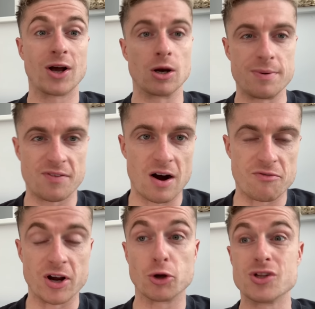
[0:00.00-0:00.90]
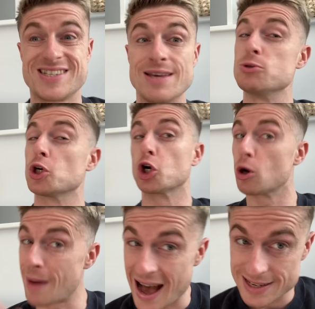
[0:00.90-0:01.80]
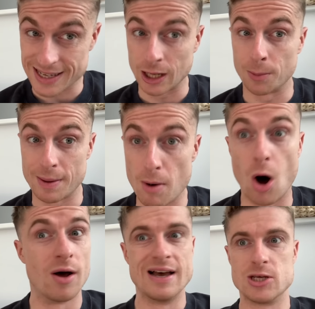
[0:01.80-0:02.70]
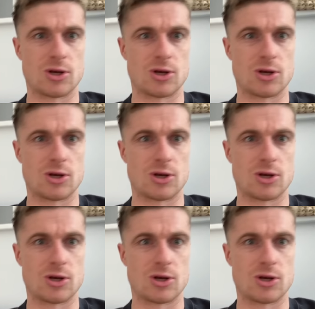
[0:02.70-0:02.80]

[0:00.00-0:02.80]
we're going to be very, very good and teams are going to come at us a little bit more.